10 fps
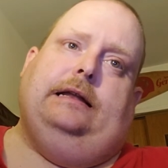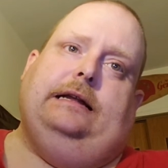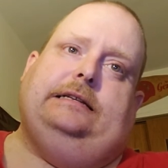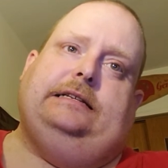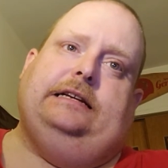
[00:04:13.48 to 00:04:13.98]

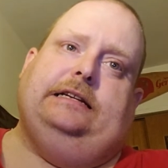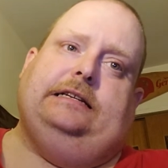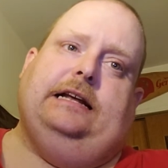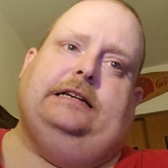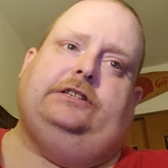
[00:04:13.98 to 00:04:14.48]
let's see,
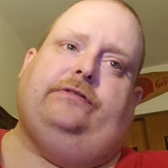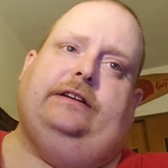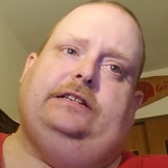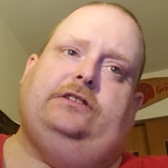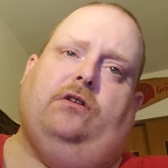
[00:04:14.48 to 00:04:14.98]
today's
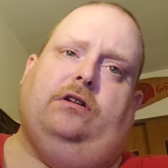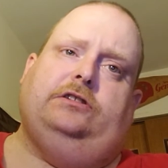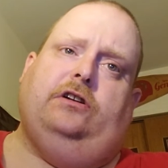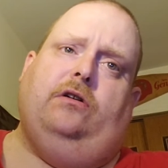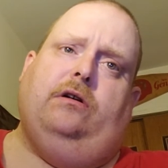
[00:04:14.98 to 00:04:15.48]
three
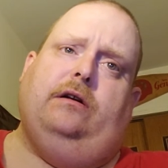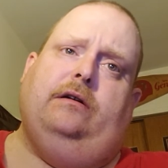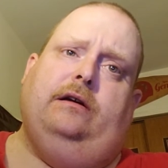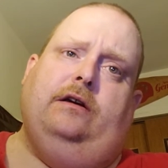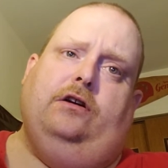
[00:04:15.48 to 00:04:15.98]
stars are
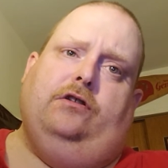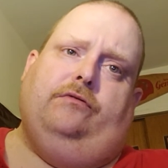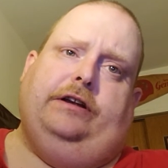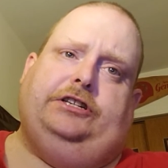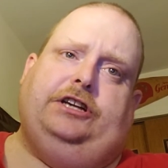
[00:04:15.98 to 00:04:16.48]

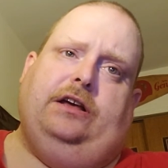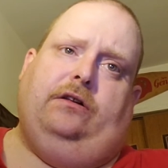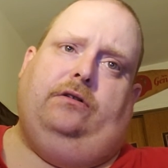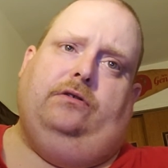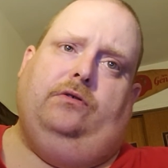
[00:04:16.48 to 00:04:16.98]
Rich
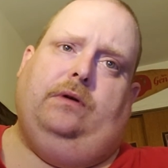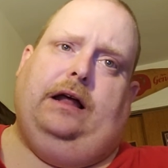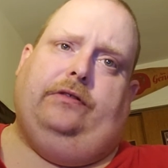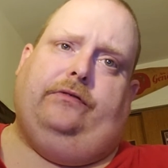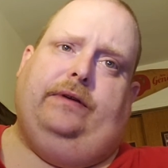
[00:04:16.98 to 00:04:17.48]
Hill, who
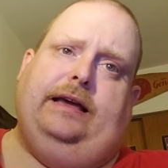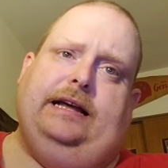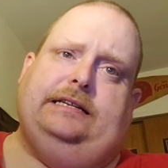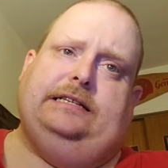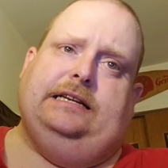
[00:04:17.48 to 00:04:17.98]
allowed three
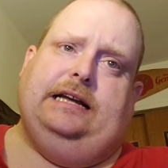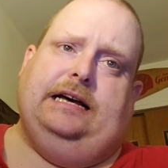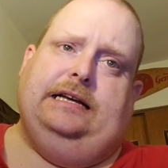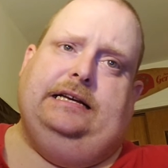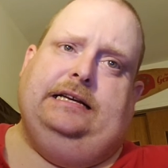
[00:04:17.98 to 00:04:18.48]
hits
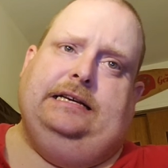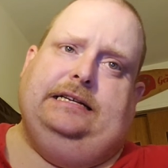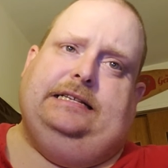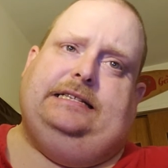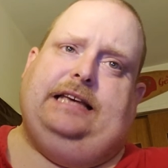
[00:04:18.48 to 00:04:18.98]
in
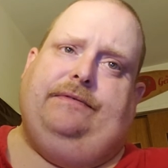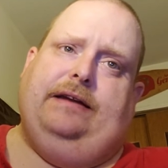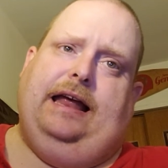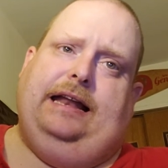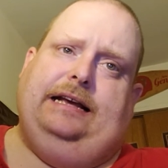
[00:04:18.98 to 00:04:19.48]

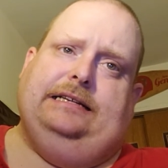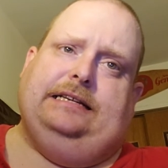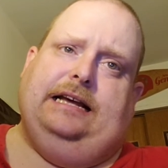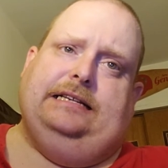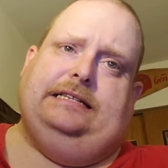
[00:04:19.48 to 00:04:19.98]
seven innings
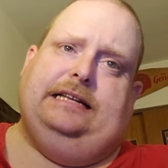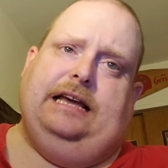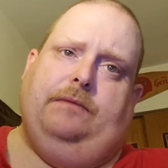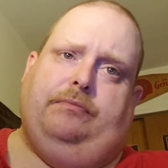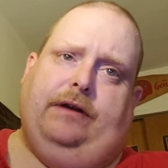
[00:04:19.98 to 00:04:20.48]
against
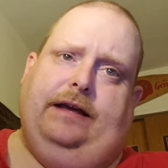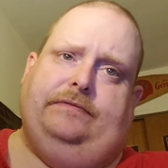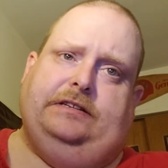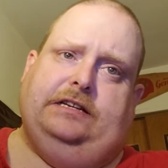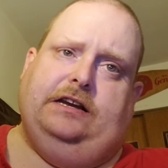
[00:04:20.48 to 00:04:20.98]
the
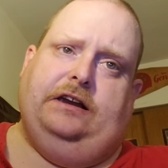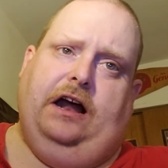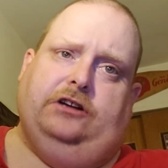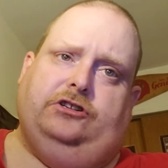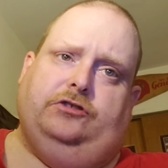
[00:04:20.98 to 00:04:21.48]
Braves, the
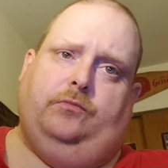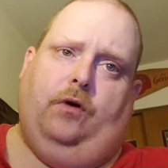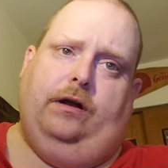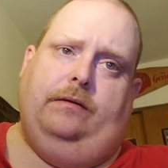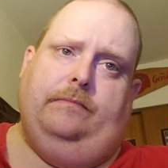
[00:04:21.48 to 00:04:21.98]
Dodgers
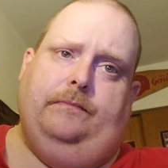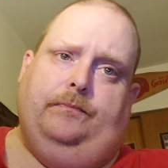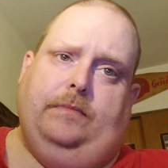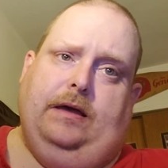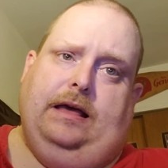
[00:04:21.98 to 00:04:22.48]
won.
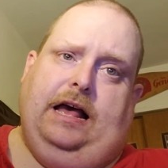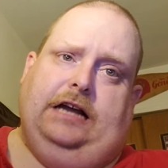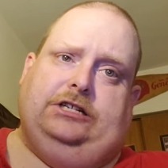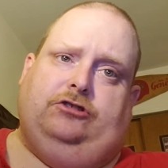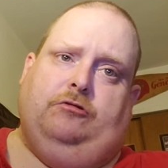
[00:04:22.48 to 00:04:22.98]

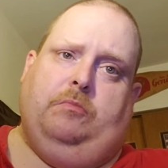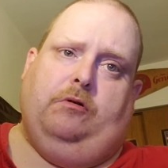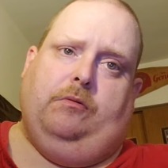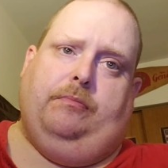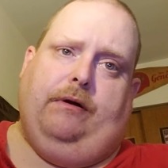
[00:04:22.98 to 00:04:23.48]
As
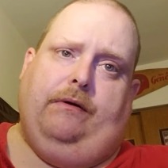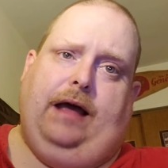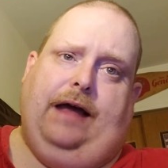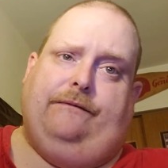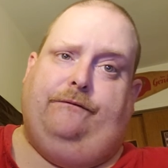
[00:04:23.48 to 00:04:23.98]
Drupal Cabrera
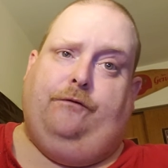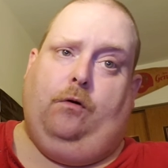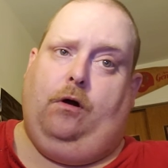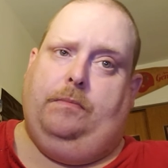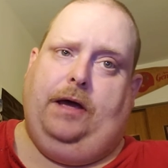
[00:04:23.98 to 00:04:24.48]
had
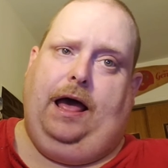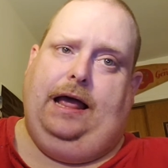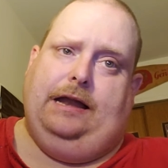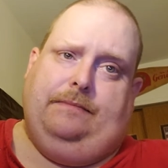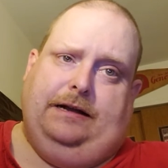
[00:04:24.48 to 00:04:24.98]
4 RBI
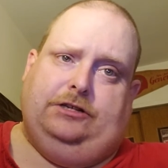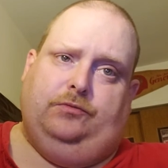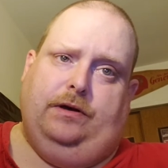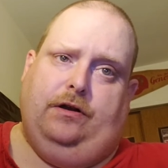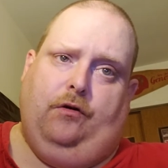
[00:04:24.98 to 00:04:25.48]
in the Mets
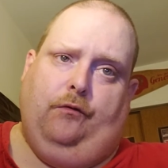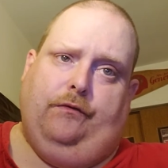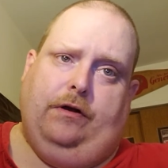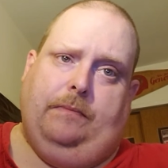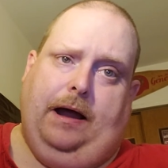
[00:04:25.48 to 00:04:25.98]
win
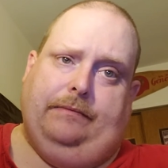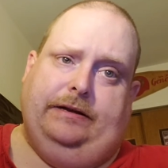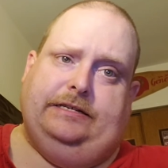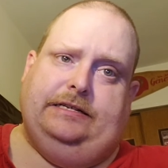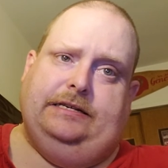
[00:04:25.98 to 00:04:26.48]
over the
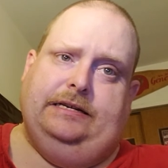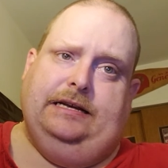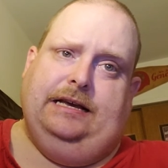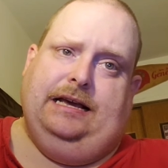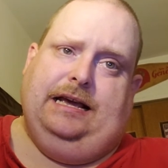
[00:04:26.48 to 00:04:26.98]
Pirates.
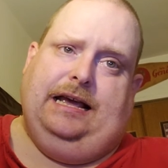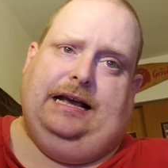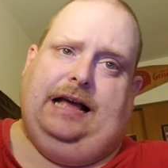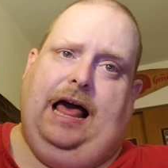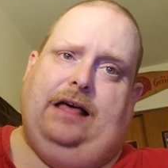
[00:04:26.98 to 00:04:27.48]

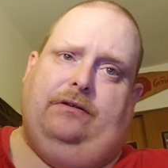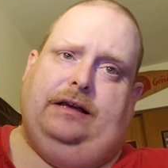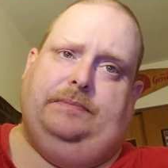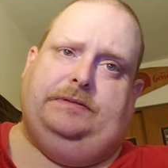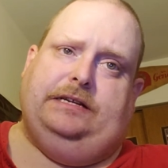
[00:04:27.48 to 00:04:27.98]
And Kyle
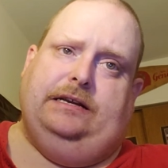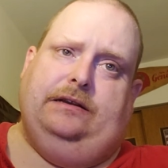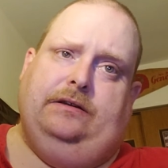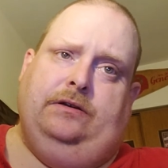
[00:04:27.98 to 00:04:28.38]
Gibson,